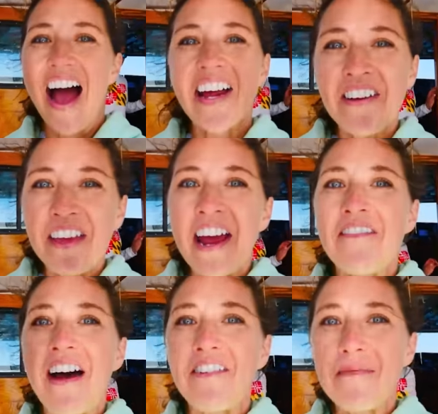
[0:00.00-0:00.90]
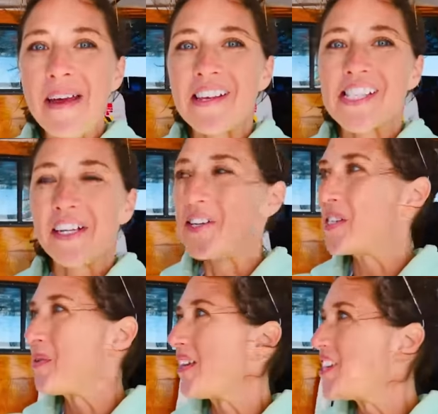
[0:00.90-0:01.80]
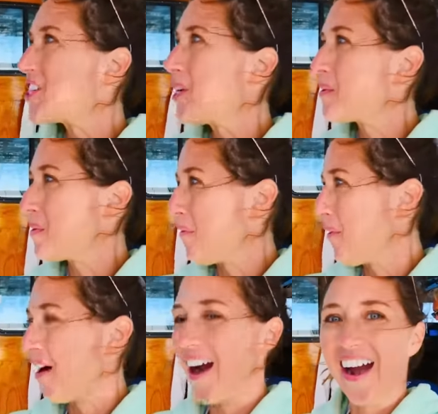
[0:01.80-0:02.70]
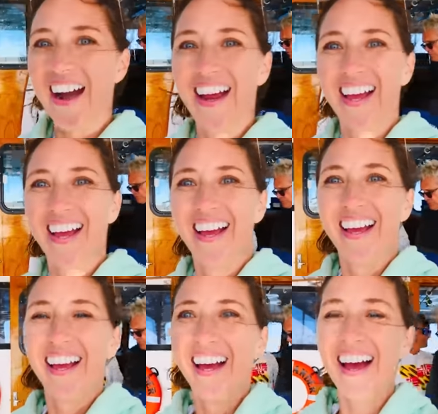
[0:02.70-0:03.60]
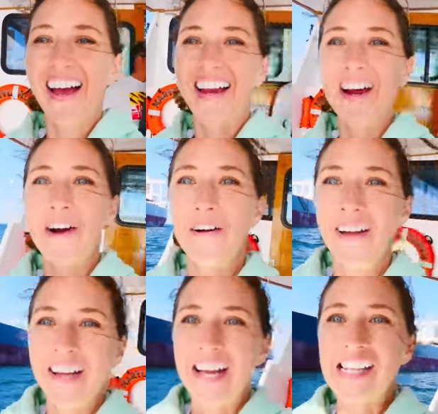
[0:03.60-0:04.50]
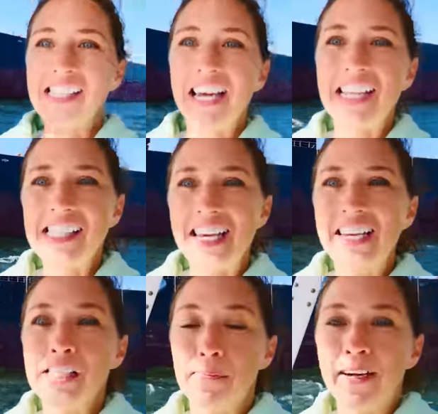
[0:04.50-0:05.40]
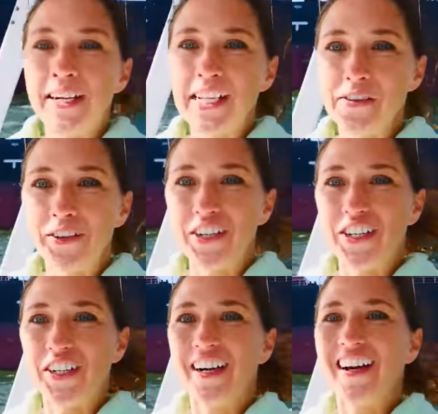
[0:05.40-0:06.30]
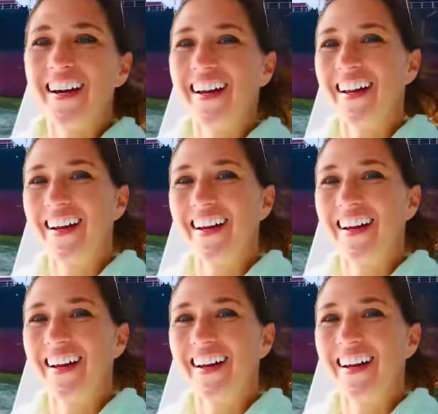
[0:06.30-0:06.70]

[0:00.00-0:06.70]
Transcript: I don't think I've ever been this close to one of these ships before. I know, it's, it's an experience for sure.